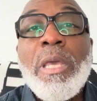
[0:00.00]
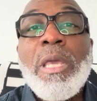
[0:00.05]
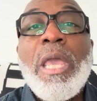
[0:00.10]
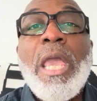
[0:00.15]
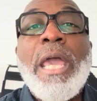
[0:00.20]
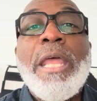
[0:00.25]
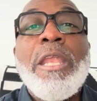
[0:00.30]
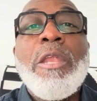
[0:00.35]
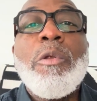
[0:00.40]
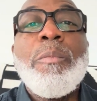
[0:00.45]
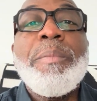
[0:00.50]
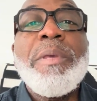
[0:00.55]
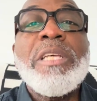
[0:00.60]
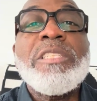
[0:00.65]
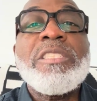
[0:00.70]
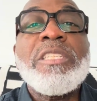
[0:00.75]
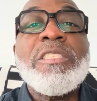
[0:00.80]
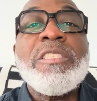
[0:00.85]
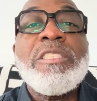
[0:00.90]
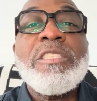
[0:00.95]
And it'll be a
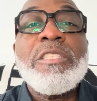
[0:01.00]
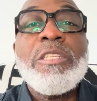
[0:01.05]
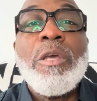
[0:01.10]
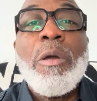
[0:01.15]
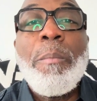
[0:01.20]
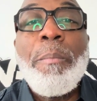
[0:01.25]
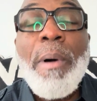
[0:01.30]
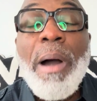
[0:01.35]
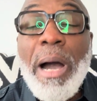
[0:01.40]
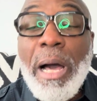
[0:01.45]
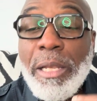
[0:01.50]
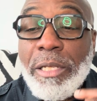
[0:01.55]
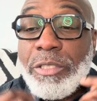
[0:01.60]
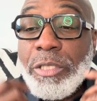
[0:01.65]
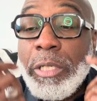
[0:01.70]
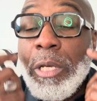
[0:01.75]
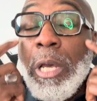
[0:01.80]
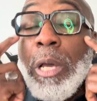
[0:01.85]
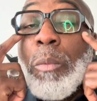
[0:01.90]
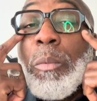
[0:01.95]
sincere
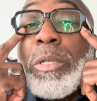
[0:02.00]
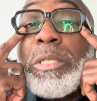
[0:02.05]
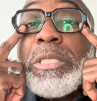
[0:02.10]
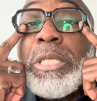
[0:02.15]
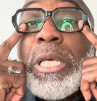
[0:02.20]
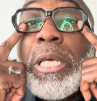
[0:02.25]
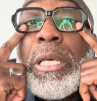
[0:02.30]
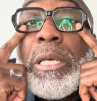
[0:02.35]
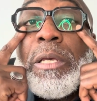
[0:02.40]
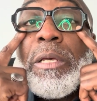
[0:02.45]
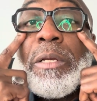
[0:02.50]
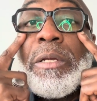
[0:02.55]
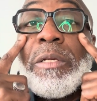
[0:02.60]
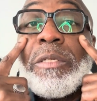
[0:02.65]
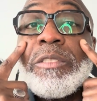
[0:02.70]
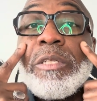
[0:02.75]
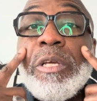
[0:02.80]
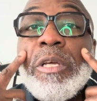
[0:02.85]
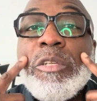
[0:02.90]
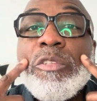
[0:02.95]
apology with
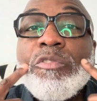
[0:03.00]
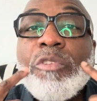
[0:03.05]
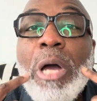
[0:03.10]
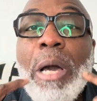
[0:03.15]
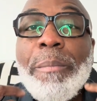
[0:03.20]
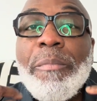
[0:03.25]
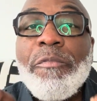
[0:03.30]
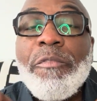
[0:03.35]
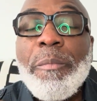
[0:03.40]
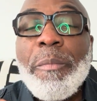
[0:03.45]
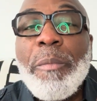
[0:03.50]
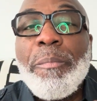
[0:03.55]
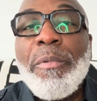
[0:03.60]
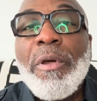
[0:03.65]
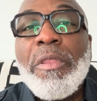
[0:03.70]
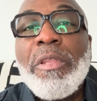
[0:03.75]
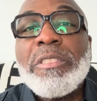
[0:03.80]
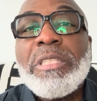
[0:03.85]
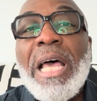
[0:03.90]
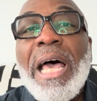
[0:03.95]
tears dropping from the
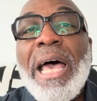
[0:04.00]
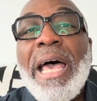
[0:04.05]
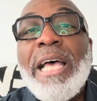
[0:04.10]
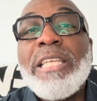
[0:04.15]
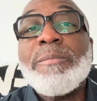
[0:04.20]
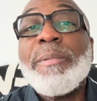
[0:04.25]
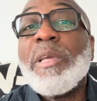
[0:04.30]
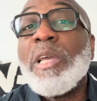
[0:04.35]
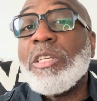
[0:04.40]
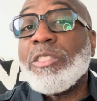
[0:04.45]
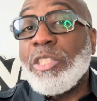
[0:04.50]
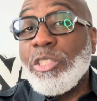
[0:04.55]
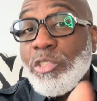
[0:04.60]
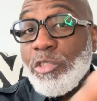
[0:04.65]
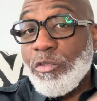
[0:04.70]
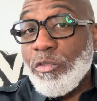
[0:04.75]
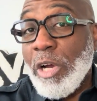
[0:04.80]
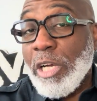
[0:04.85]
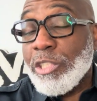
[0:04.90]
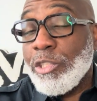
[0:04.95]
brother's eyes because he
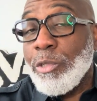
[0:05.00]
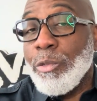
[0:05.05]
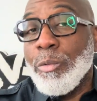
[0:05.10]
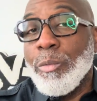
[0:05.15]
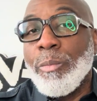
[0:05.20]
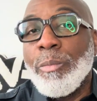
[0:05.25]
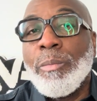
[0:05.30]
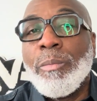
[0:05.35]
struck you.